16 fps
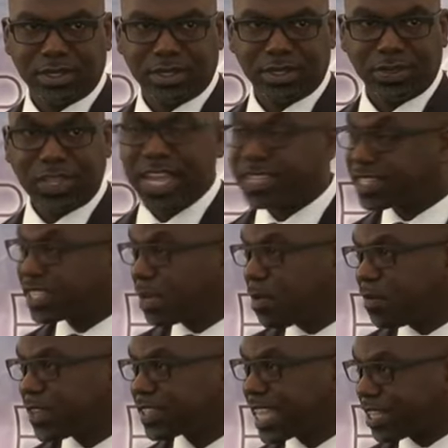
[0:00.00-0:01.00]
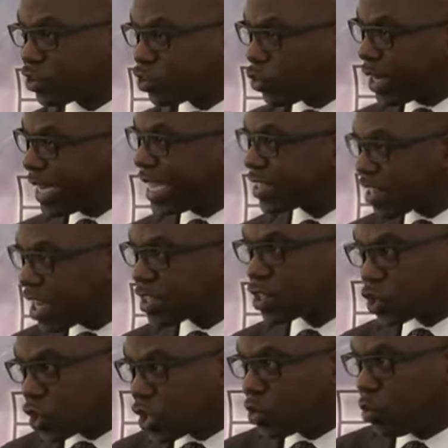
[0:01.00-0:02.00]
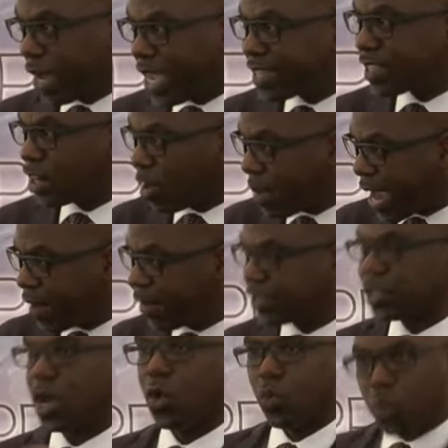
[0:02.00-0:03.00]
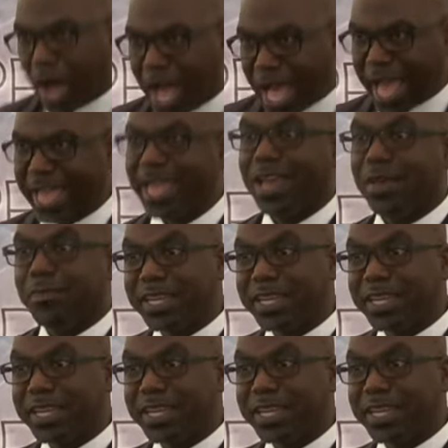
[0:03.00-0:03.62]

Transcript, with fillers: There are some of us that treat each other certain ways in our marriage. Why?